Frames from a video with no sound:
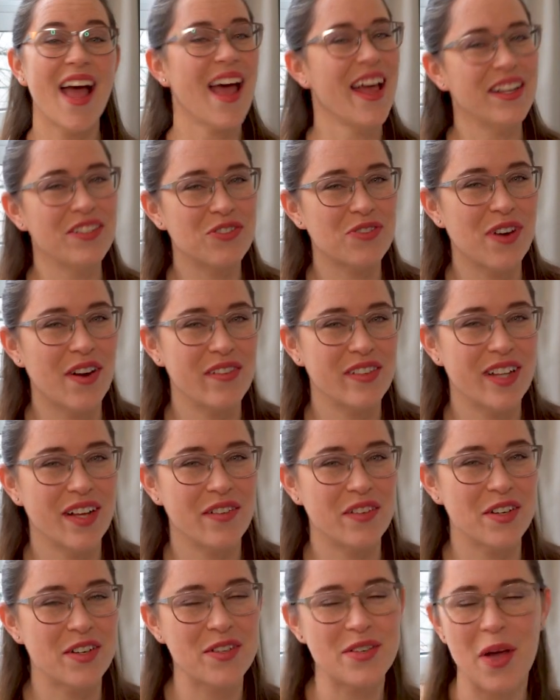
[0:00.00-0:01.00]
Hey travel
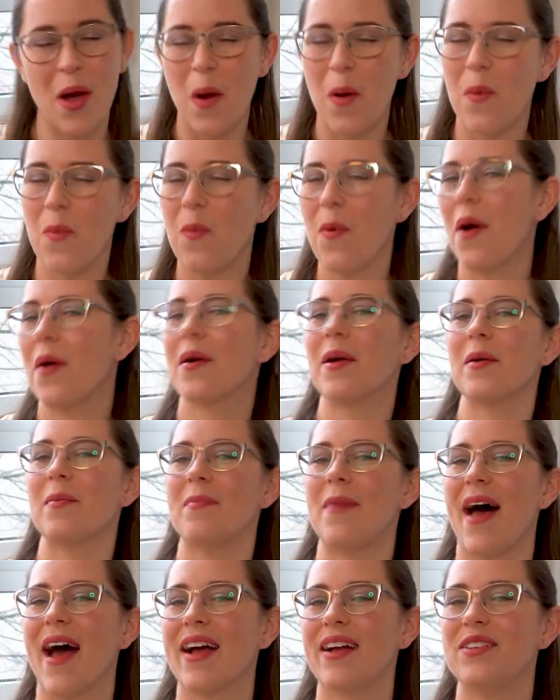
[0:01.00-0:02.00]
lovers,
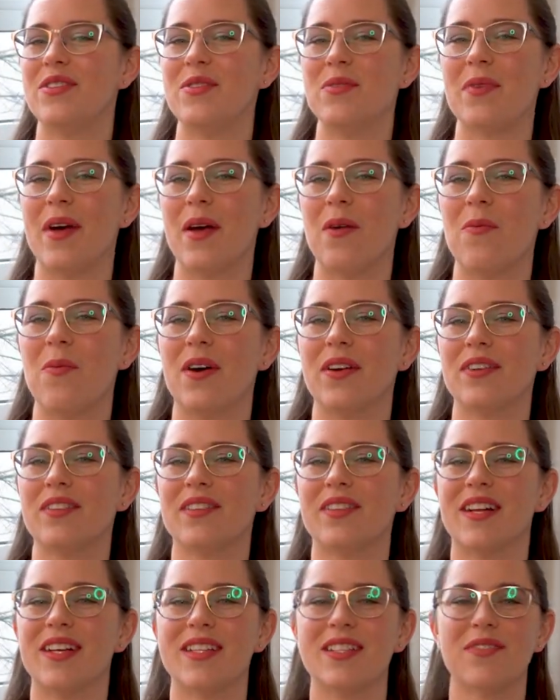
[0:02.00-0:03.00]
welcome back to A
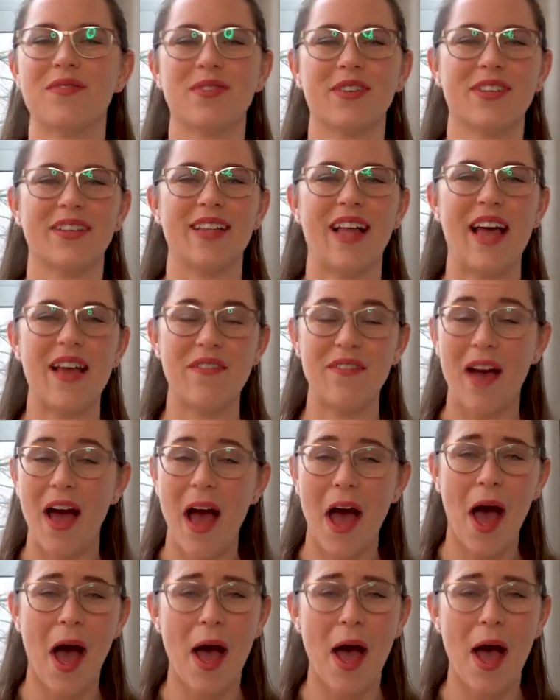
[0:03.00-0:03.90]
Wanderlust For Life.